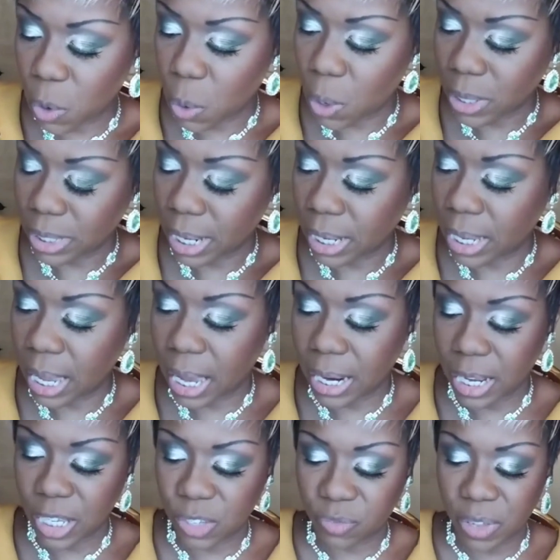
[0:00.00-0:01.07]
course,
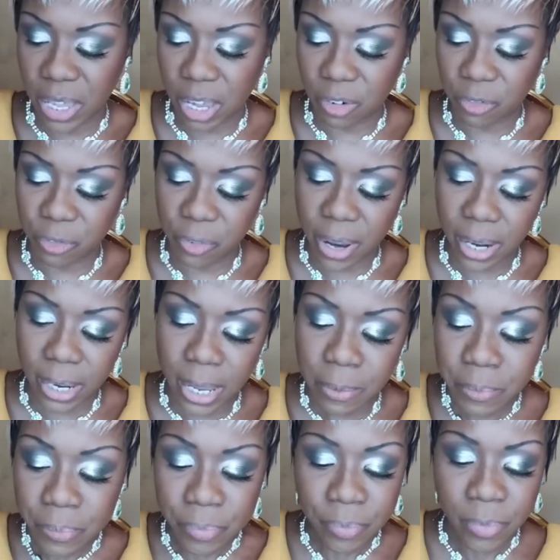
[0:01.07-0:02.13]
again, it's vegan friendly.